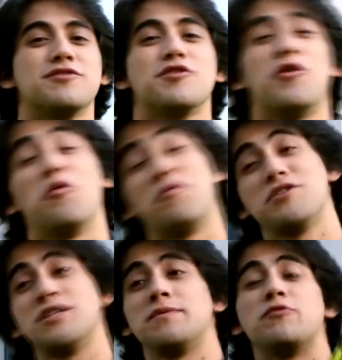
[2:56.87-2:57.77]
So
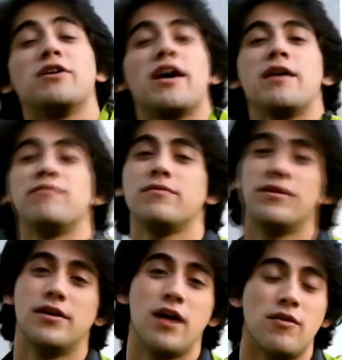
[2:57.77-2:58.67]
she's been really
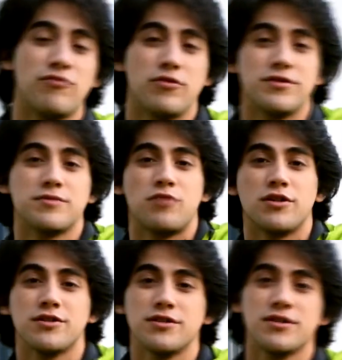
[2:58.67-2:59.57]
helpful in this
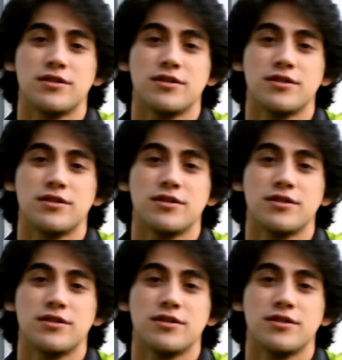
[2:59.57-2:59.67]
process.